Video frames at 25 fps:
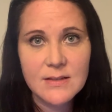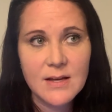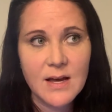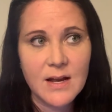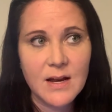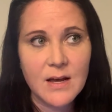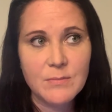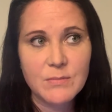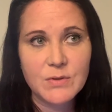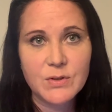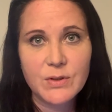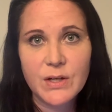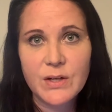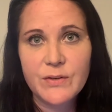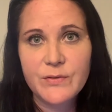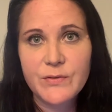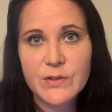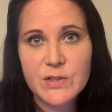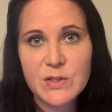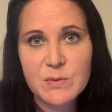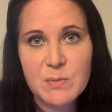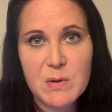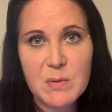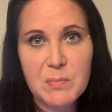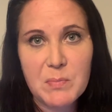and I'm grateful
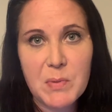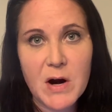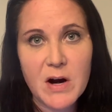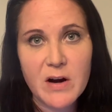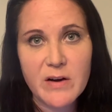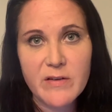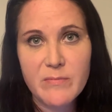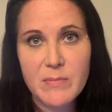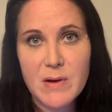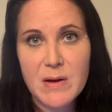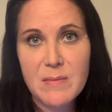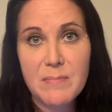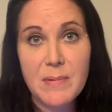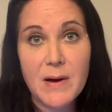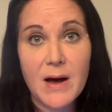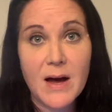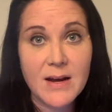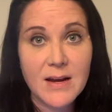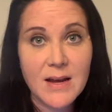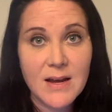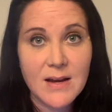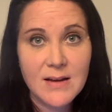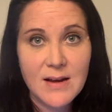to be a part of my body,